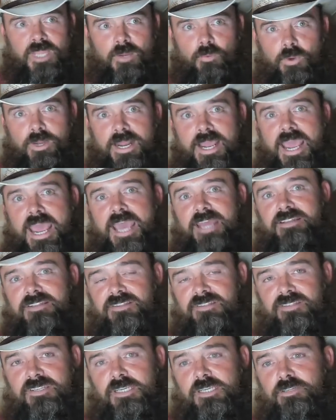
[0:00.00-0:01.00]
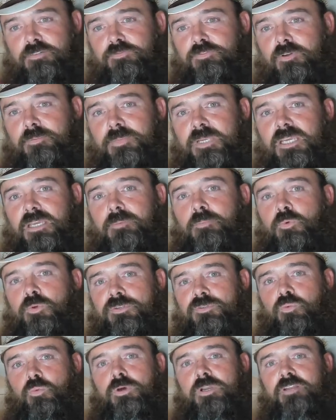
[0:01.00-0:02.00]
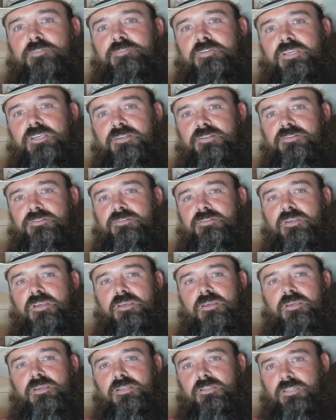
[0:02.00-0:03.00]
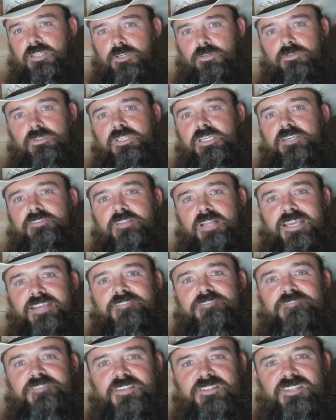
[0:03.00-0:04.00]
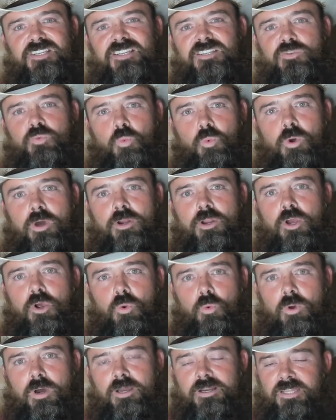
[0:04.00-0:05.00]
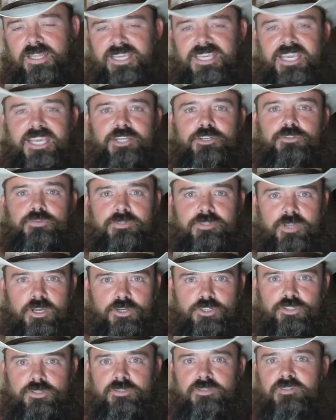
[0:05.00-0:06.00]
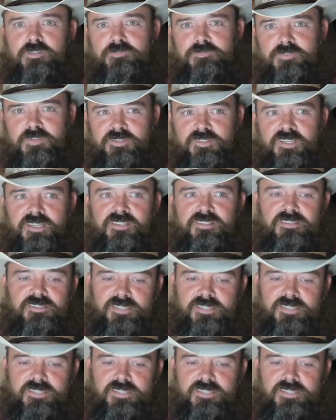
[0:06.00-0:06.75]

what I hadn't seen from him was one of his literally like physics 101, like introduction to physics